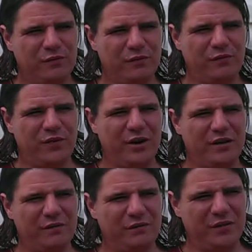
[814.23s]

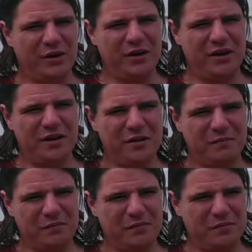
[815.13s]
very, very
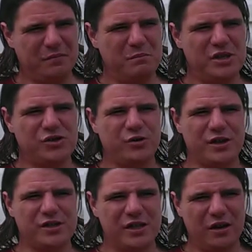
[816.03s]

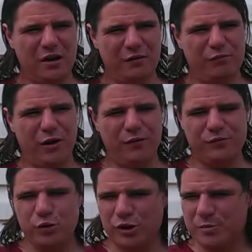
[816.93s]
mistrusting of
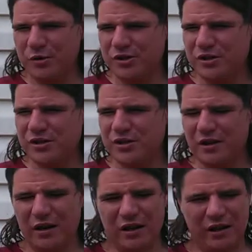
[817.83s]
George Bush's
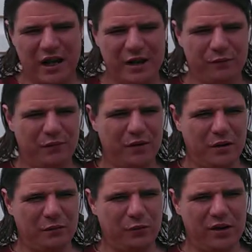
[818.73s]
line
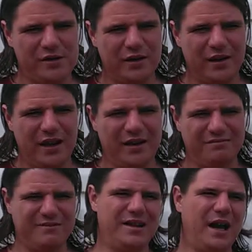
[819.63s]
of reasoning, and
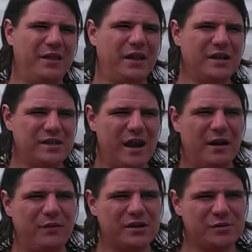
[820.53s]
I think it's
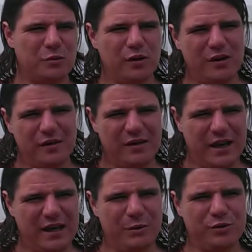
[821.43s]
obvious
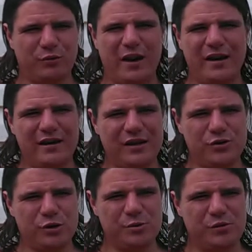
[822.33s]
that he was right. That
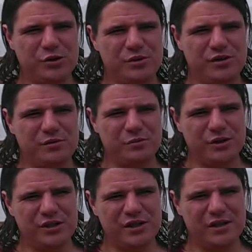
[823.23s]
George Bush
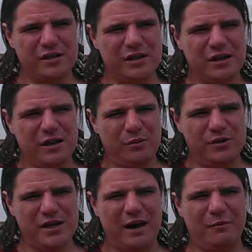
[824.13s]

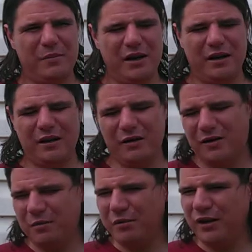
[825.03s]
was not being
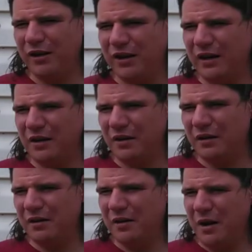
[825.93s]
completely
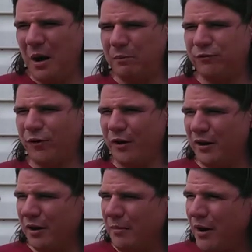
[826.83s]
upfront
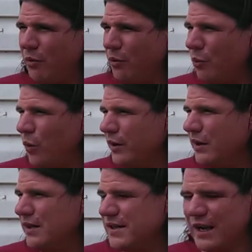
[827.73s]
about what
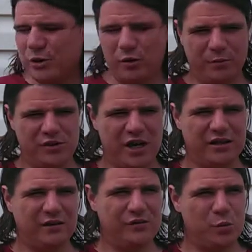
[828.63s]
his actual
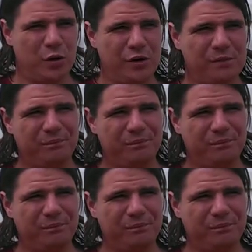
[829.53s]
objectives were